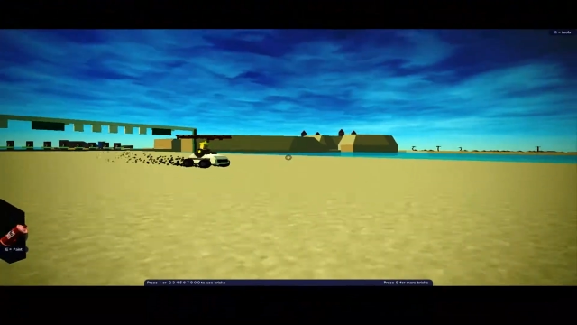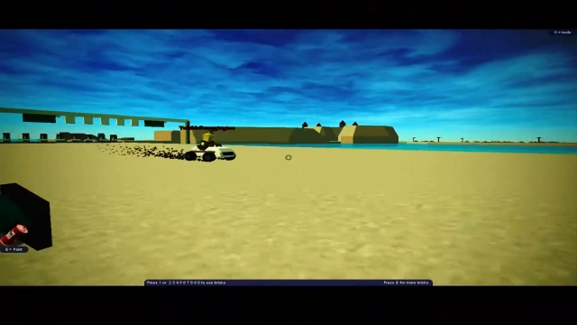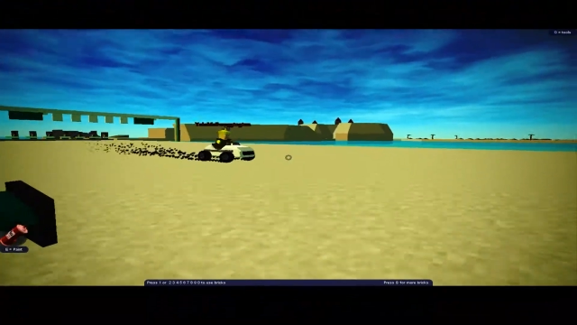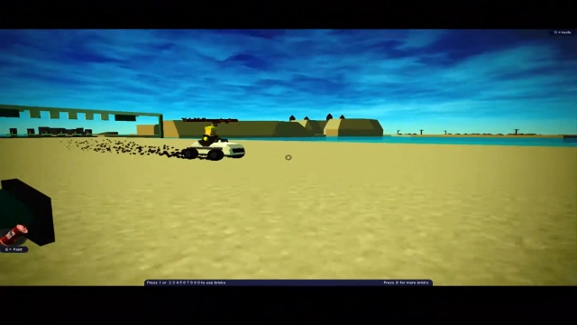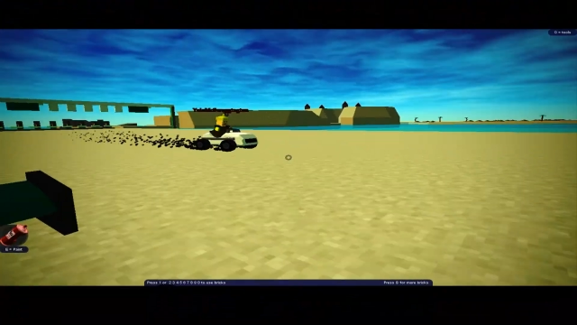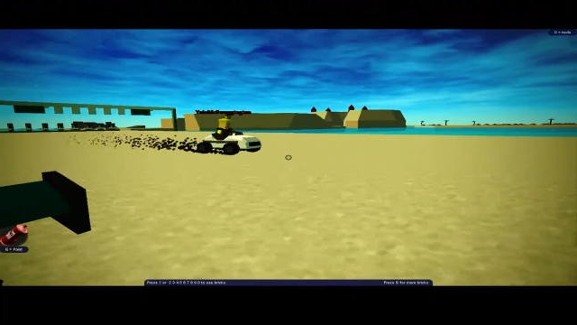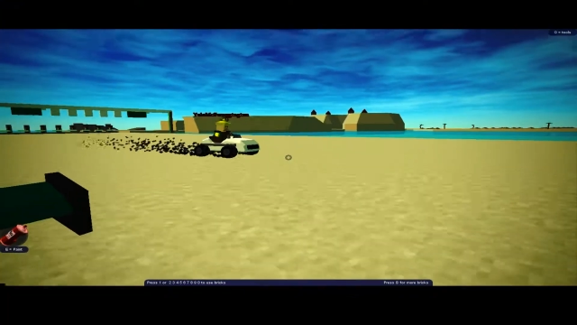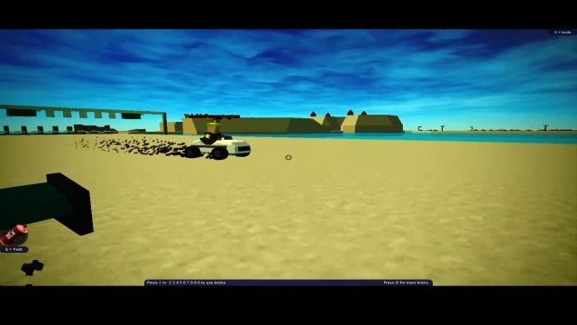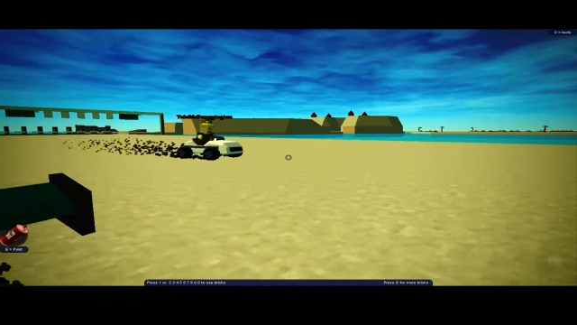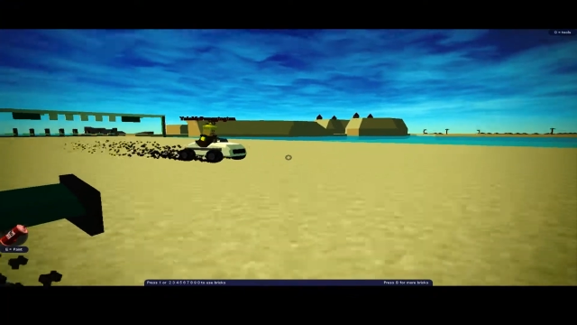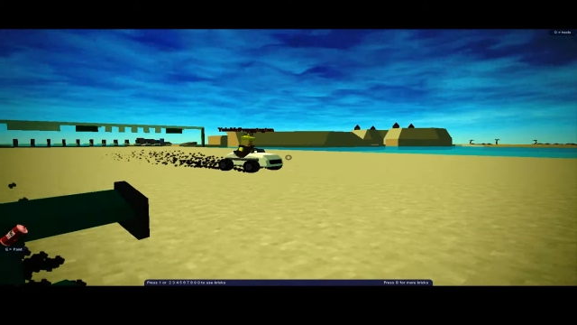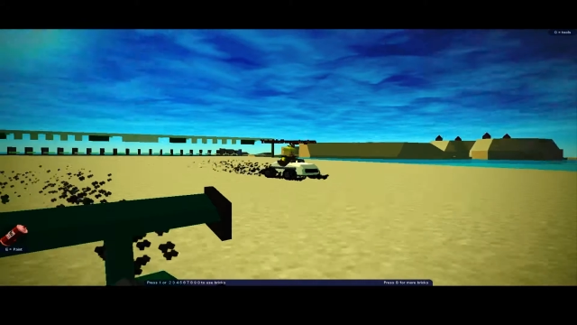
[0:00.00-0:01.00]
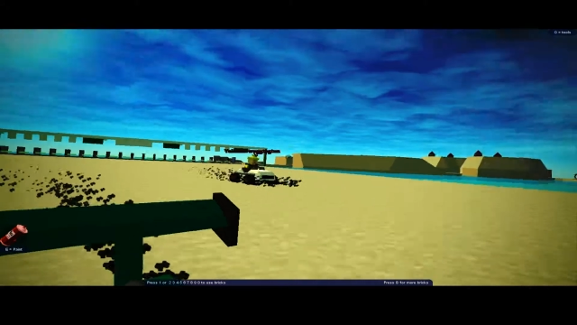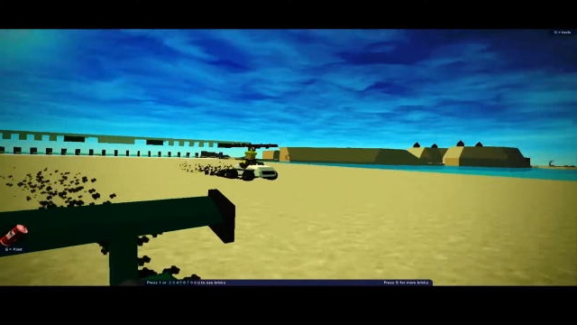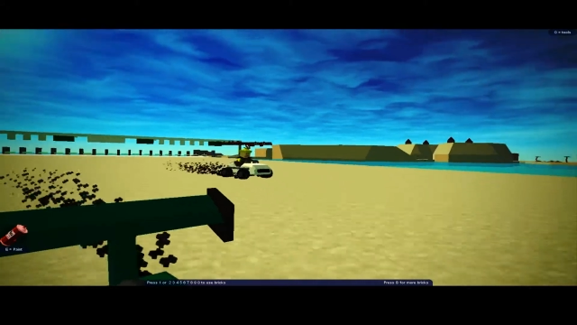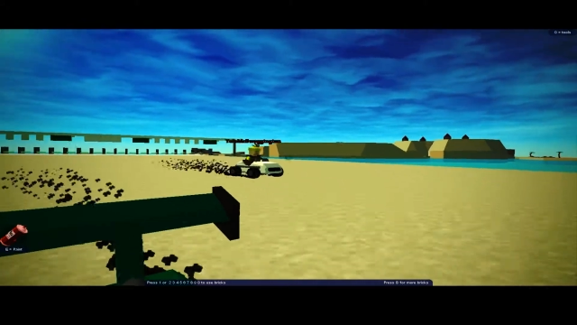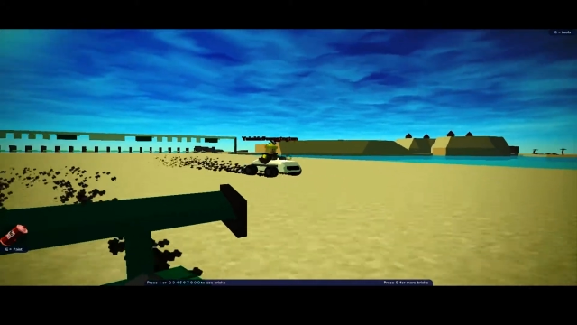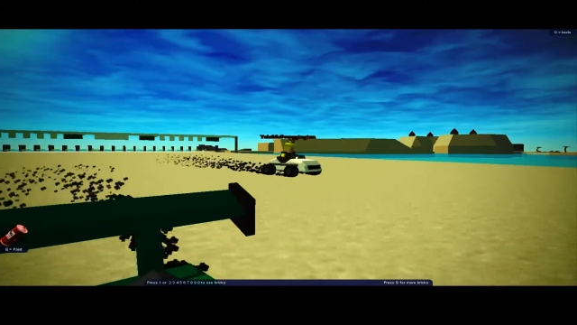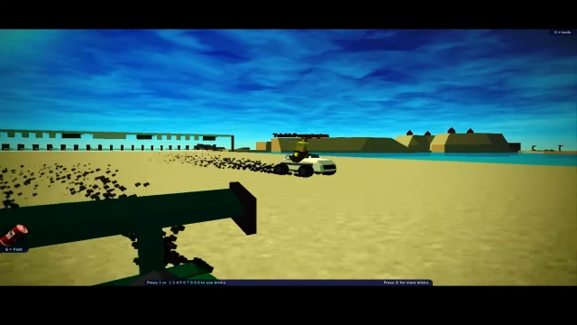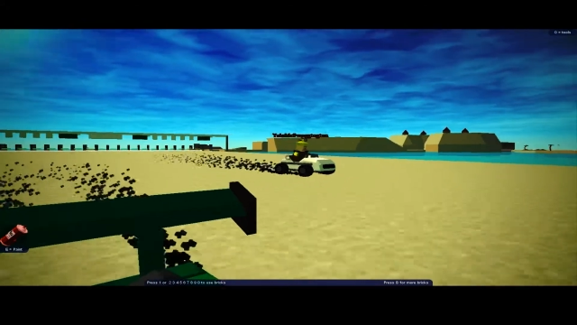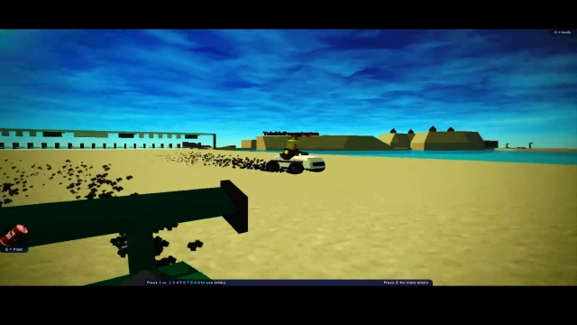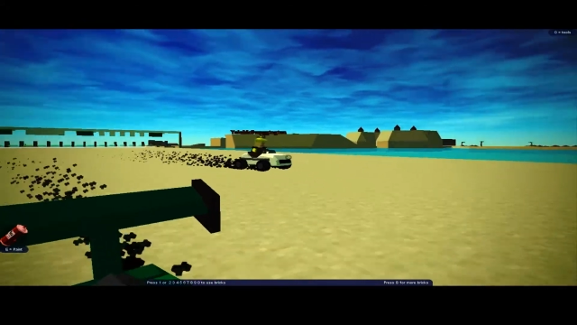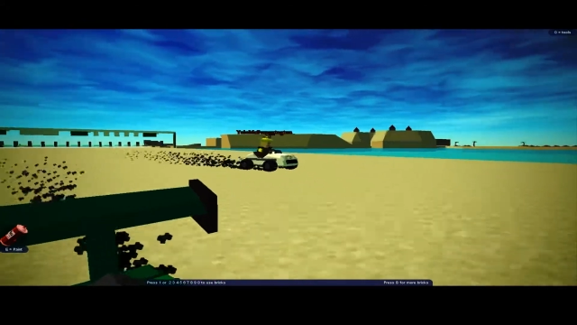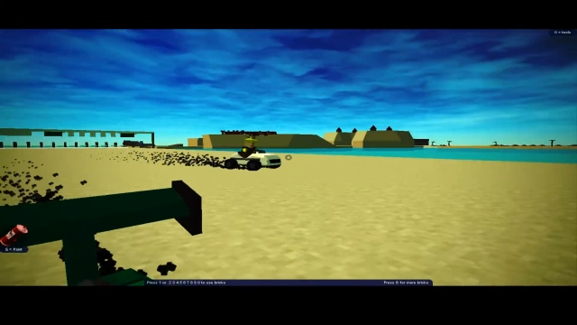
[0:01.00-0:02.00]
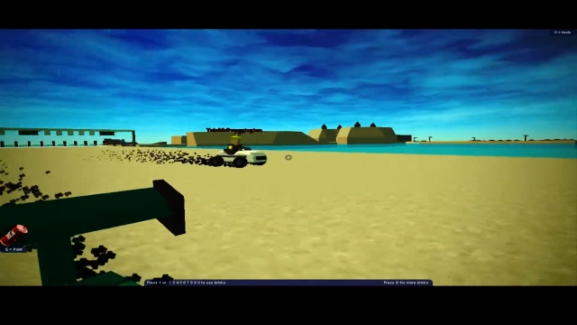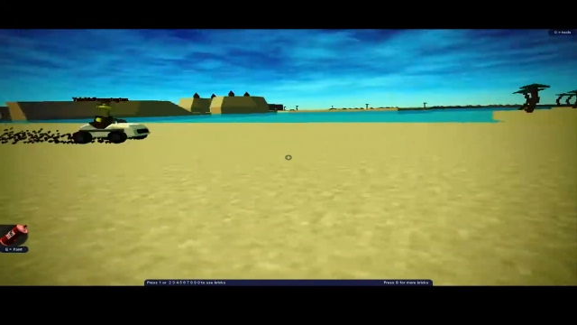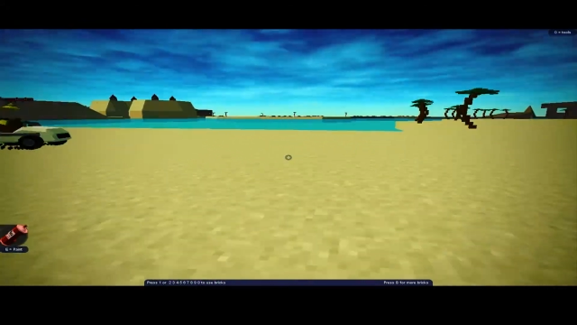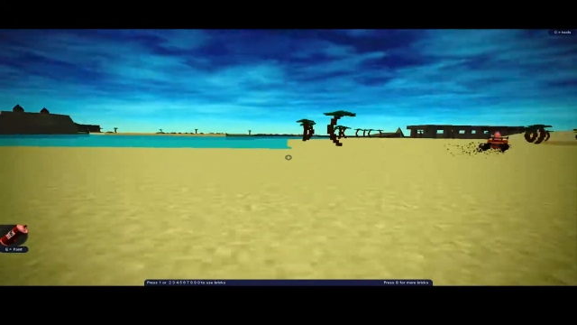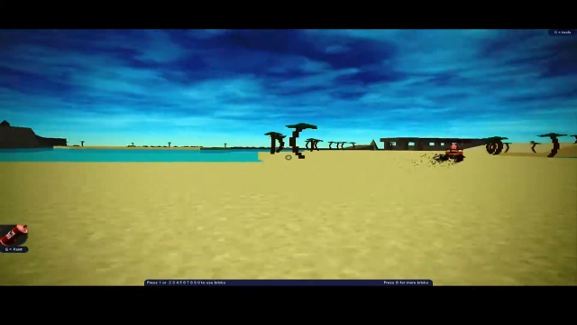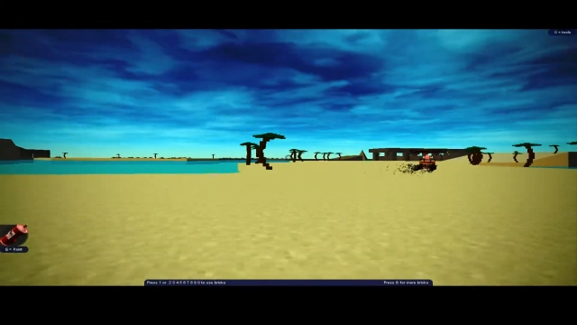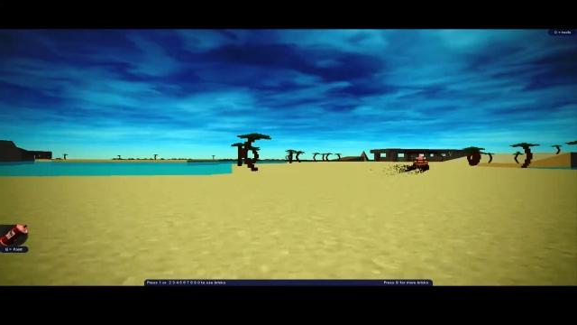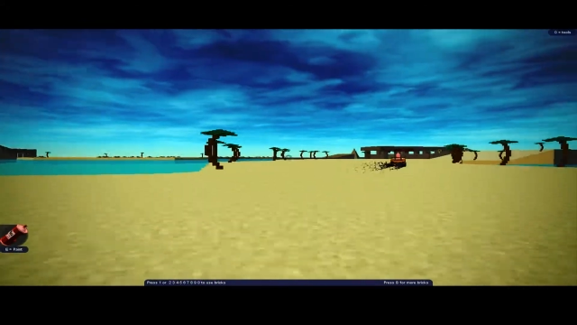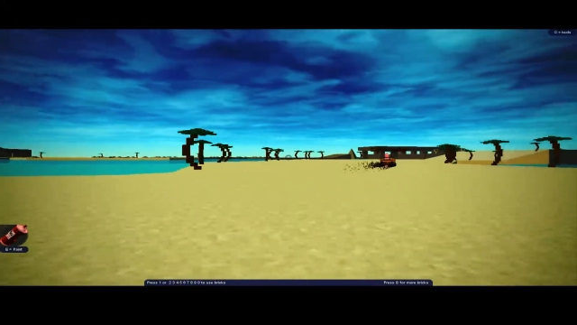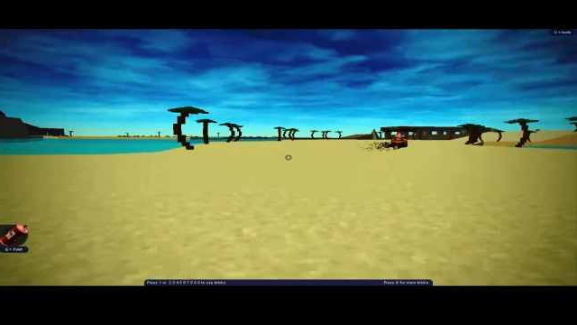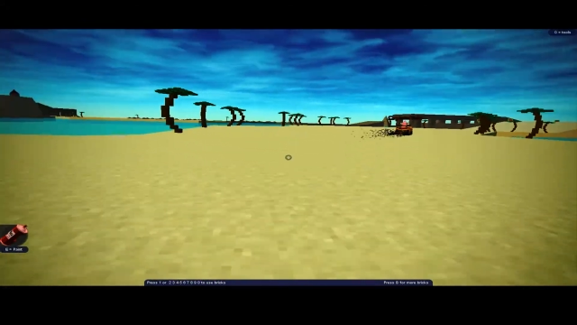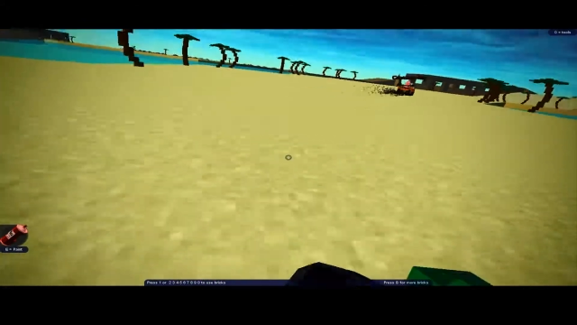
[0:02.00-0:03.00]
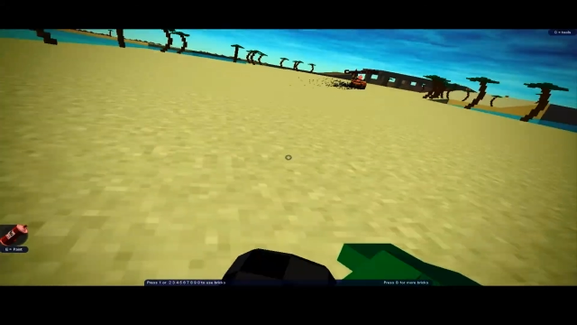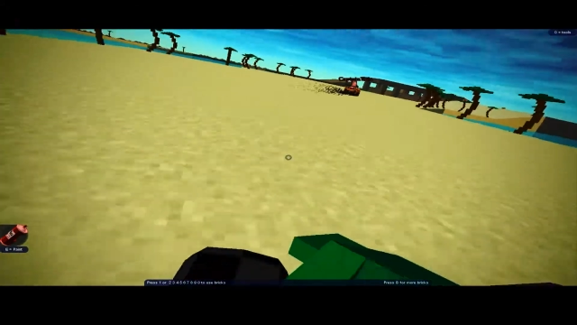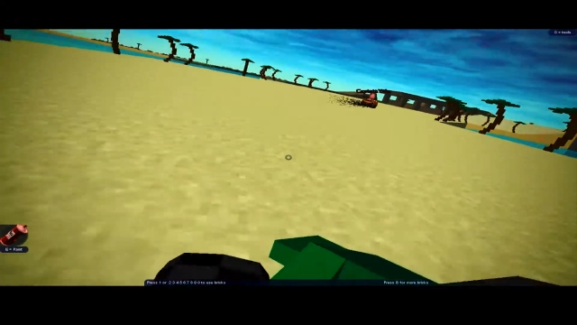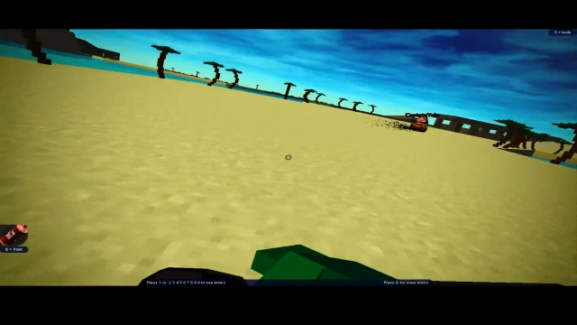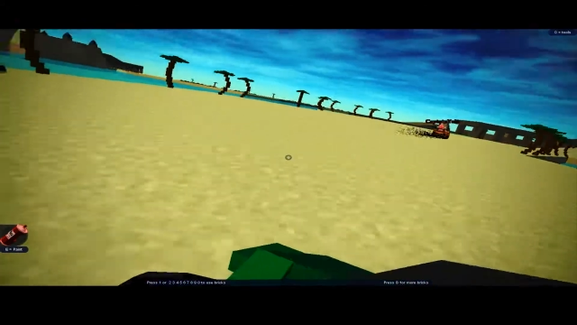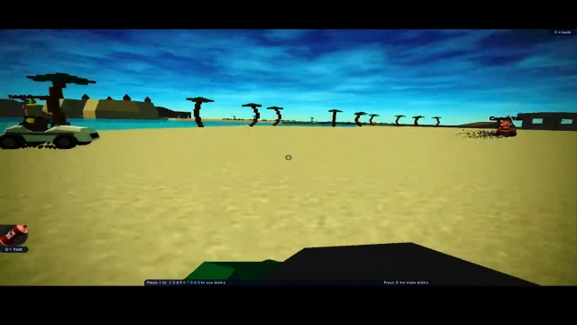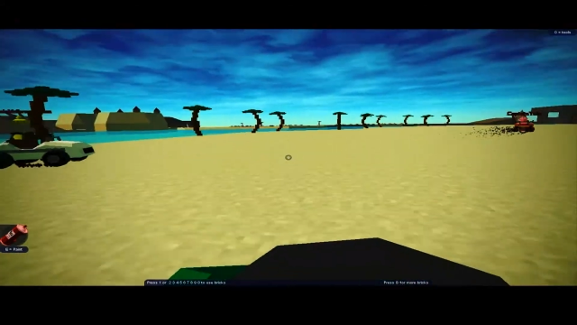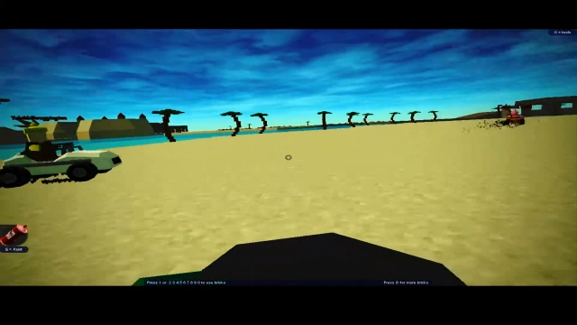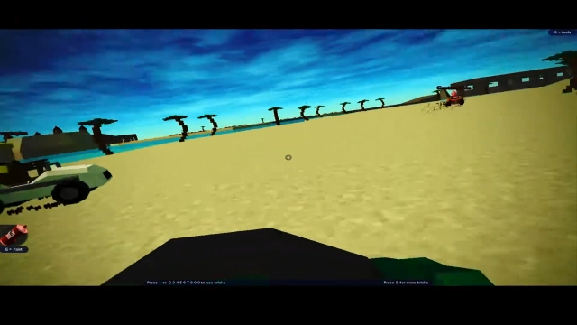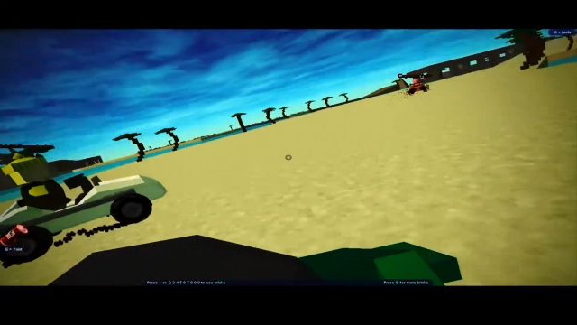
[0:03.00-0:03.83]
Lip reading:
No face is visible, so there are no lips to read.